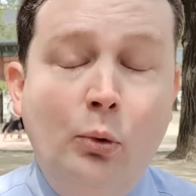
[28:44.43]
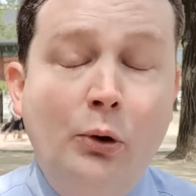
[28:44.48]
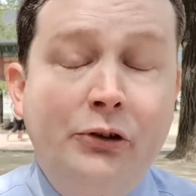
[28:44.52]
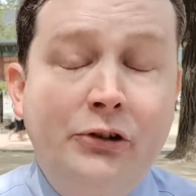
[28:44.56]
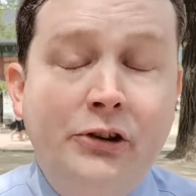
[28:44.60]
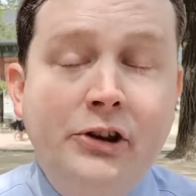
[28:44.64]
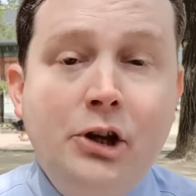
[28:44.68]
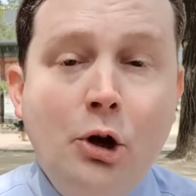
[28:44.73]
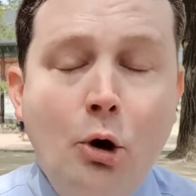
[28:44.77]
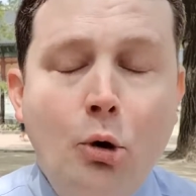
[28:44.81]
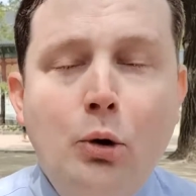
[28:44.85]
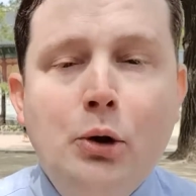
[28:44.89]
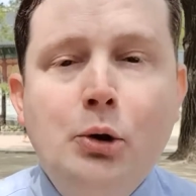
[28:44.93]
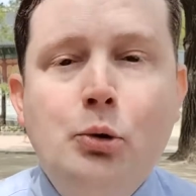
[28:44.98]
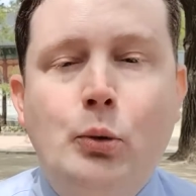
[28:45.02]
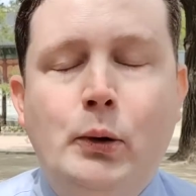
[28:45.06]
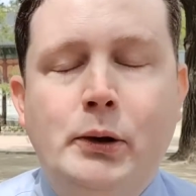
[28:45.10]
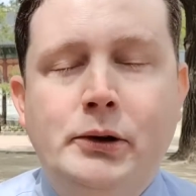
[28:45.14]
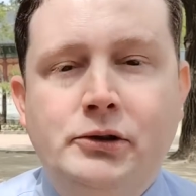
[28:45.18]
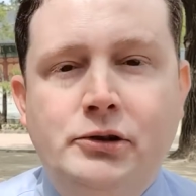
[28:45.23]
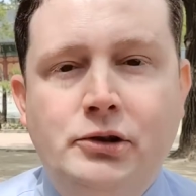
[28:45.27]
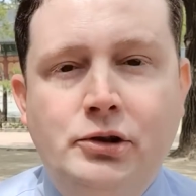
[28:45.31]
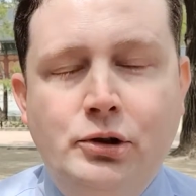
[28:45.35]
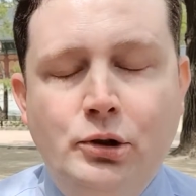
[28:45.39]
the only
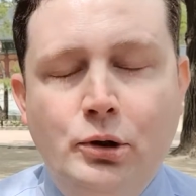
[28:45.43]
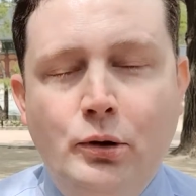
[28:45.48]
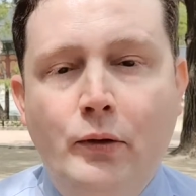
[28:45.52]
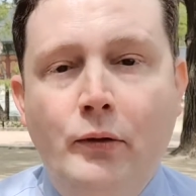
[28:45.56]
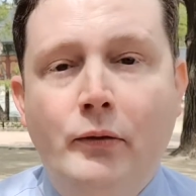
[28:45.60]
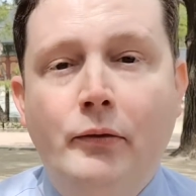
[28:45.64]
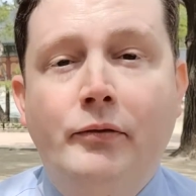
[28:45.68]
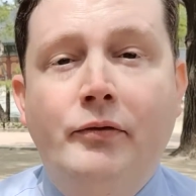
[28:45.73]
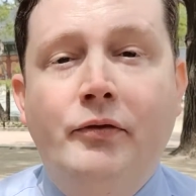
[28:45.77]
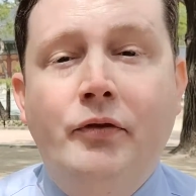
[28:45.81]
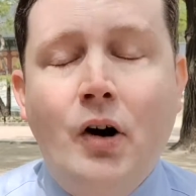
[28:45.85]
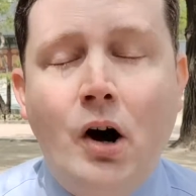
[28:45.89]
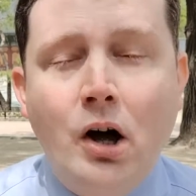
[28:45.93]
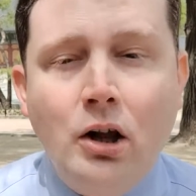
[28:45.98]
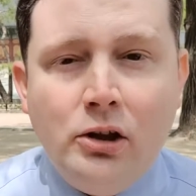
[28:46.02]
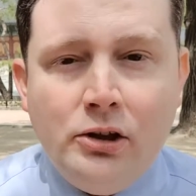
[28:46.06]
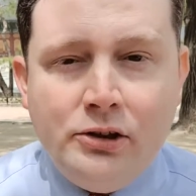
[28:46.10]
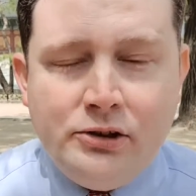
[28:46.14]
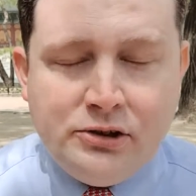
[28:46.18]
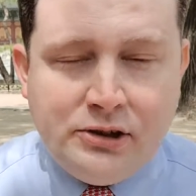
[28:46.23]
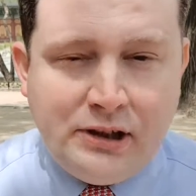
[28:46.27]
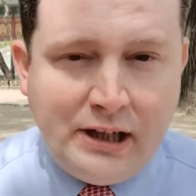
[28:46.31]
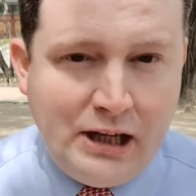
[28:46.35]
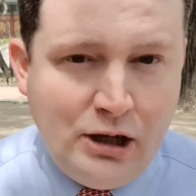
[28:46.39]
one to
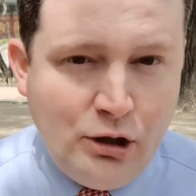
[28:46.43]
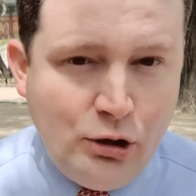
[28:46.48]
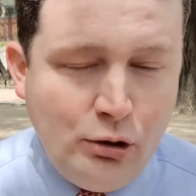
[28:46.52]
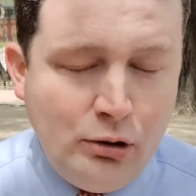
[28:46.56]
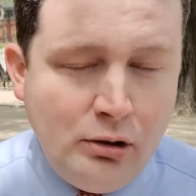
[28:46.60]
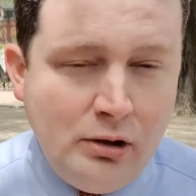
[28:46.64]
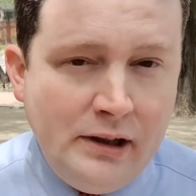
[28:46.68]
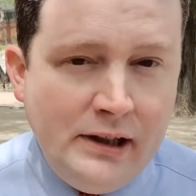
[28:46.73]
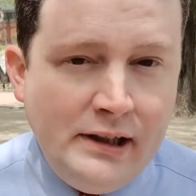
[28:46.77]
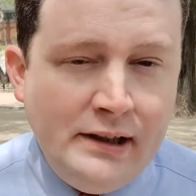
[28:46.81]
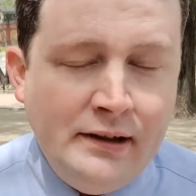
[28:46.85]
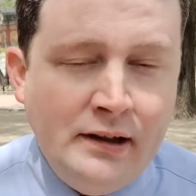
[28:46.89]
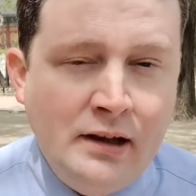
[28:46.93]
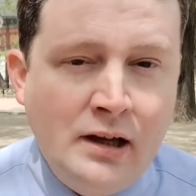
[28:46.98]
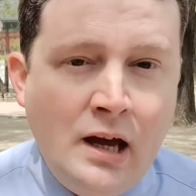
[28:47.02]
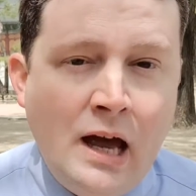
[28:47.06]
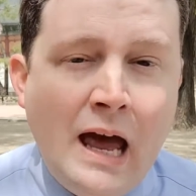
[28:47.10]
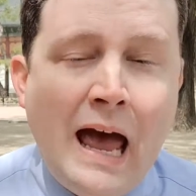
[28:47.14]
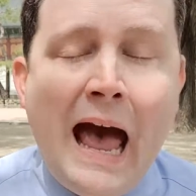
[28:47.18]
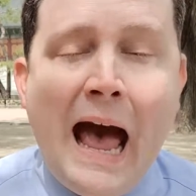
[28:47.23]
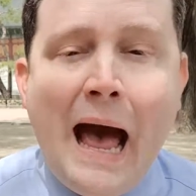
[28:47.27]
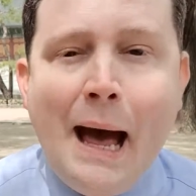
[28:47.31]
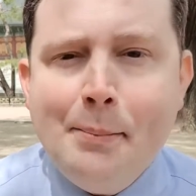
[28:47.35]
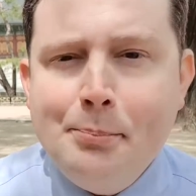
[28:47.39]
voluntarily
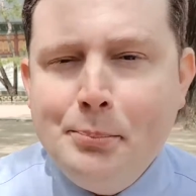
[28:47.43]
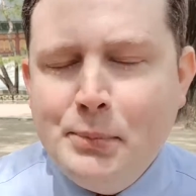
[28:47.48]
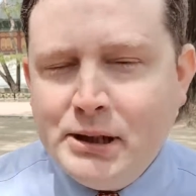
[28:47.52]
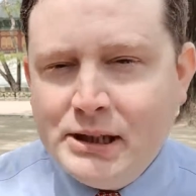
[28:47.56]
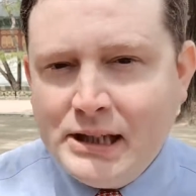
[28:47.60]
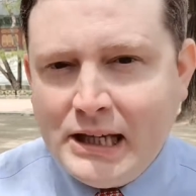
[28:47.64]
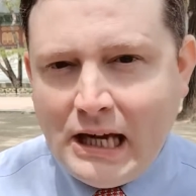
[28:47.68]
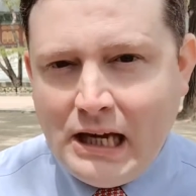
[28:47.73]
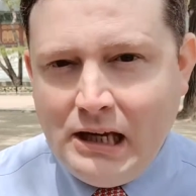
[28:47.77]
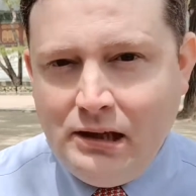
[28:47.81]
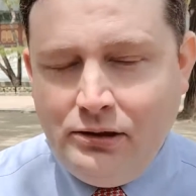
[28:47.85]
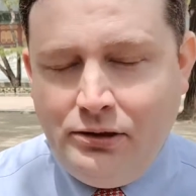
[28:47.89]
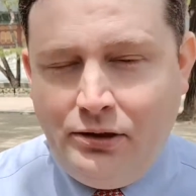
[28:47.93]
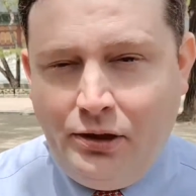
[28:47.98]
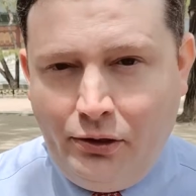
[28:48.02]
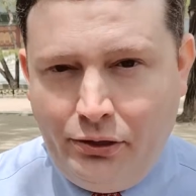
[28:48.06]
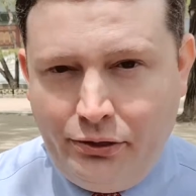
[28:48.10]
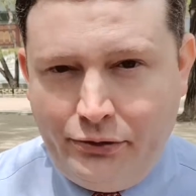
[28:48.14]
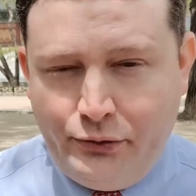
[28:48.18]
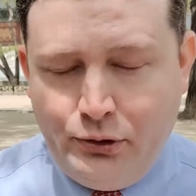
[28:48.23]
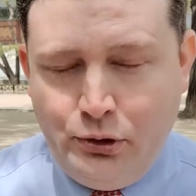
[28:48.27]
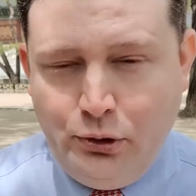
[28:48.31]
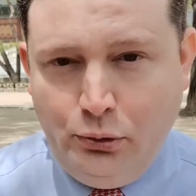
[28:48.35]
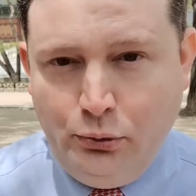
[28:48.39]
abdicate the
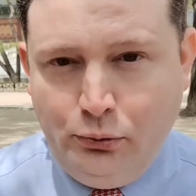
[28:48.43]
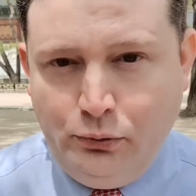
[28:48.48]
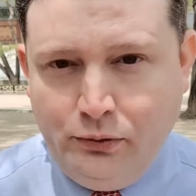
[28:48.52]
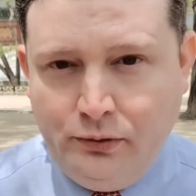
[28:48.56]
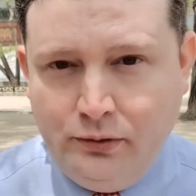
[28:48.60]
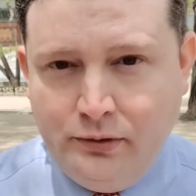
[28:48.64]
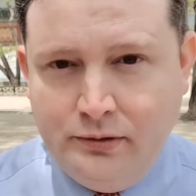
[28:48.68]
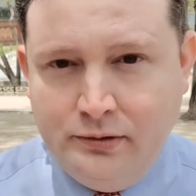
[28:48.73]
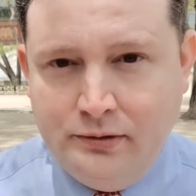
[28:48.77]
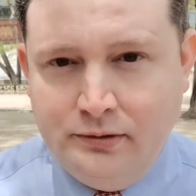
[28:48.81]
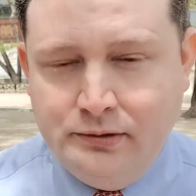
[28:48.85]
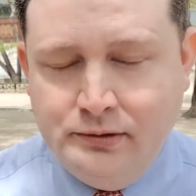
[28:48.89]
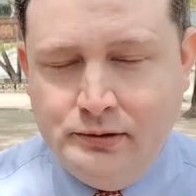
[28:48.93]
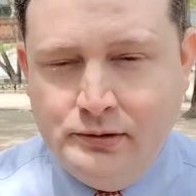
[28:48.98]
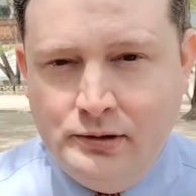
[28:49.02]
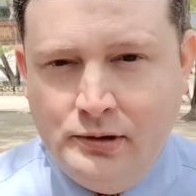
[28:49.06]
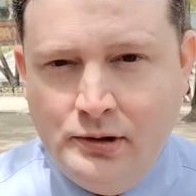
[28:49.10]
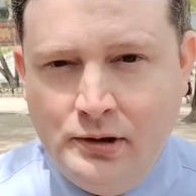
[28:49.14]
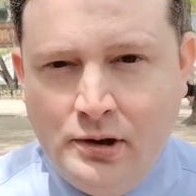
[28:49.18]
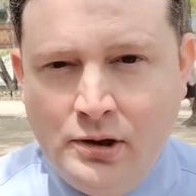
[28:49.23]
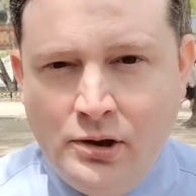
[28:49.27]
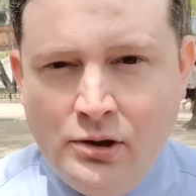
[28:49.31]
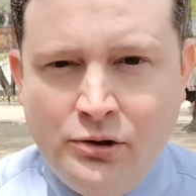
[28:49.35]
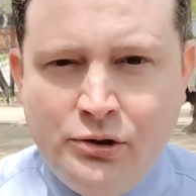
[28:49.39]
throne.
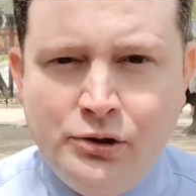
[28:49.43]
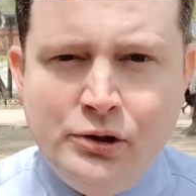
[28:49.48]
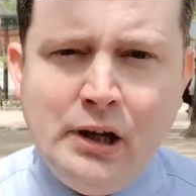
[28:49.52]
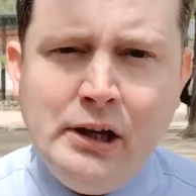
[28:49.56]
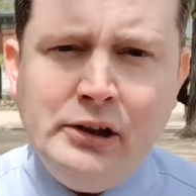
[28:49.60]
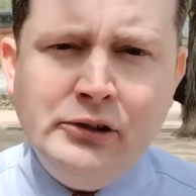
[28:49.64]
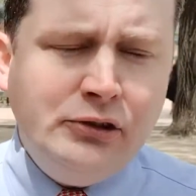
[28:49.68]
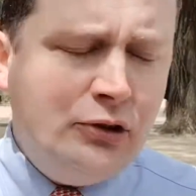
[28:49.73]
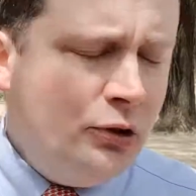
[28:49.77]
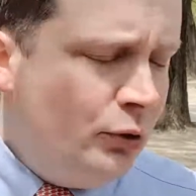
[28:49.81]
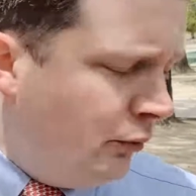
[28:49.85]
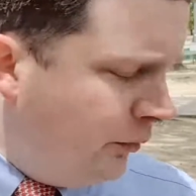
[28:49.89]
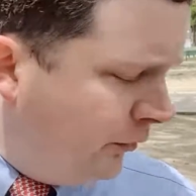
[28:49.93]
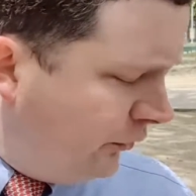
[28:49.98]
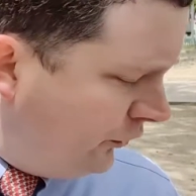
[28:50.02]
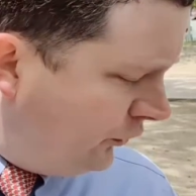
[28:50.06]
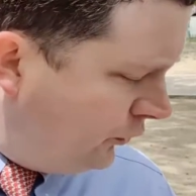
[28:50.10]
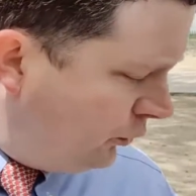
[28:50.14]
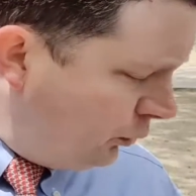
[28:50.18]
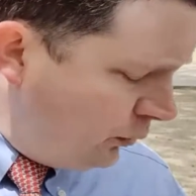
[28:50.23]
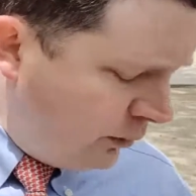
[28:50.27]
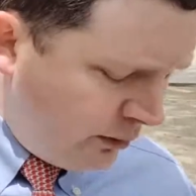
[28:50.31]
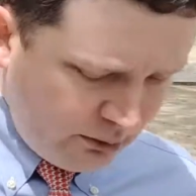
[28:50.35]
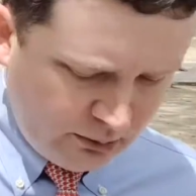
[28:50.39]
Do you guys know this
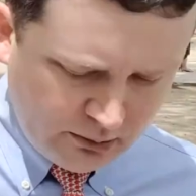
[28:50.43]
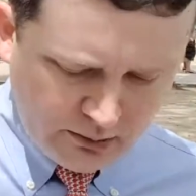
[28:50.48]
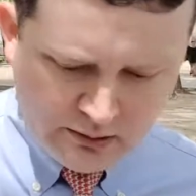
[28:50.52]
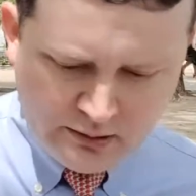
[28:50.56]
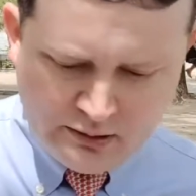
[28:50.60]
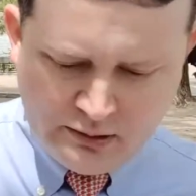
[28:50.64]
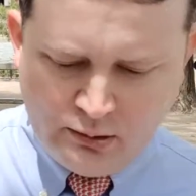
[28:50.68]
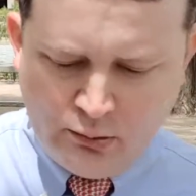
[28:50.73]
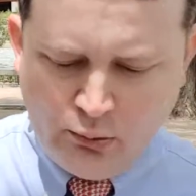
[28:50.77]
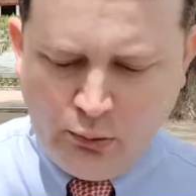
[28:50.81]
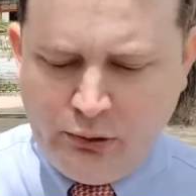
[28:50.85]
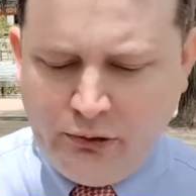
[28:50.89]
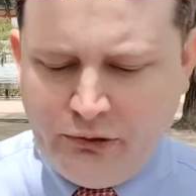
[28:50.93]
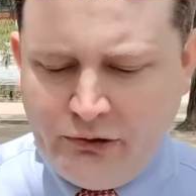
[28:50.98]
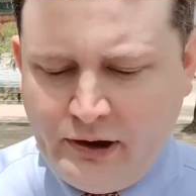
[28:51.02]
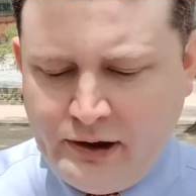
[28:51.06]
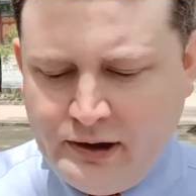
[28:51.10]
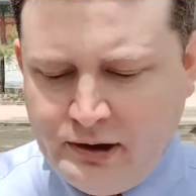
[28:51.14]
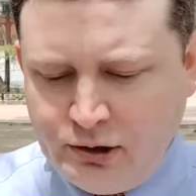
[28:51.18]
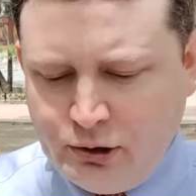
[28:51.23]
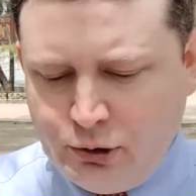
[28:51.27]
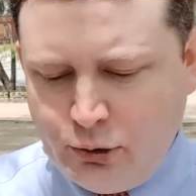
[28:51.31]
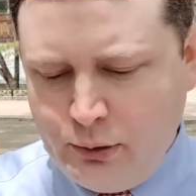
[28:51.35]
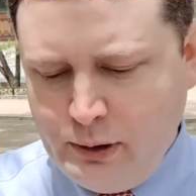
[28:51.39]
story? What is that
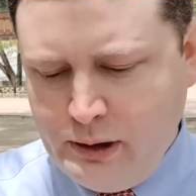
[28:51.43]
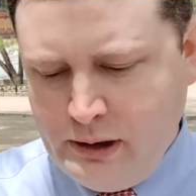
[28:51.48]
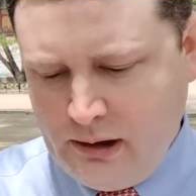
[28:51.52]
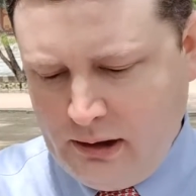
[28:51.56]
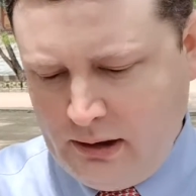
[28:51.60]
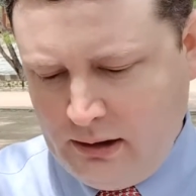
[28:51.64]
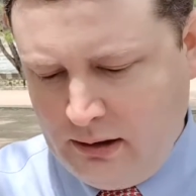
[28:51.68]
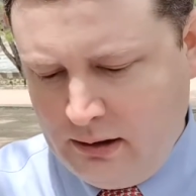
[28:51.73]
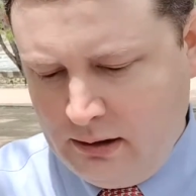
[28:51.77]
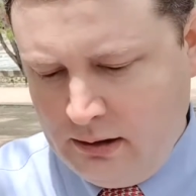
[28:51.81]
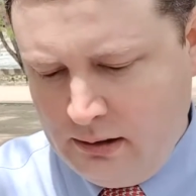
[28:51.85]
in Korean?